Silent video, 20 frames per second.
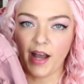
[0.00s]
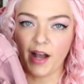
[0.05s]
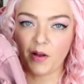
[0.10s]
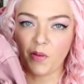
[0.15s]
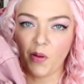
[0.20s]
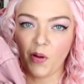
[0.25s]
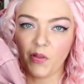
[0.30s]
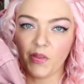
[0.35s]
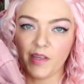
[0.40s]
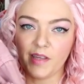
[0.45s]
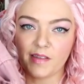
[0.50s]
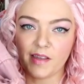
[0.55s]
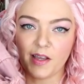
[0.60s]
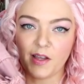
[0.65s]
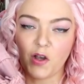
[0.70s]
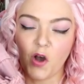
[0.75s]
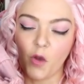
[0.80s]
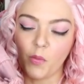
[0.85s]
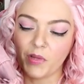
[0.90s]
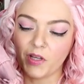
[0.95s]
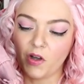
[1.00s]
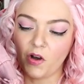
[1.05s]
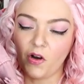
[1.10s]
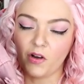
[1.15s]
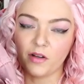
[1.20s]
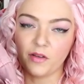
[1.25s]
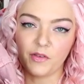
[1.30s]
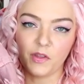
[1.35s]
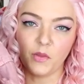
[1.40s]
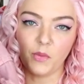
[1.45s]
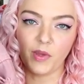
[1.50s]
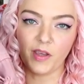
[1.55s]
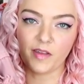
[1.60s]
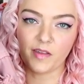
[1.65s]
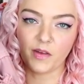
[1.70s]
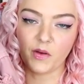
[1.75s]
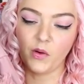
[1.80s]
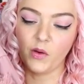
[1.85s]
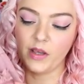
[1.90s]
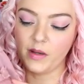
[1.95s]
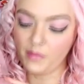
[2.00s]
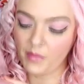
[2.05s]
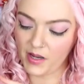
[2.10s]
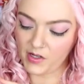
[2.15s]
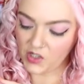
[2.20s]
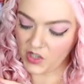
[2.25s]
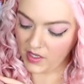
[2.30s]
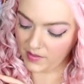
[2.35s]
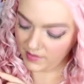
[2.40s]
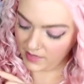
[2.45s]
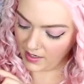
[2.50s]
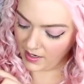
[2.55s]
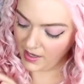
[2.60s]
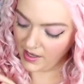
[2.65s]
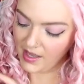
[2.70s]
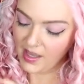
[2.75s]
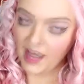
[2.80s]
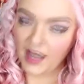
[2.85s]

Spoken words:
I got these at Comic Con a few weeks ago in Manchester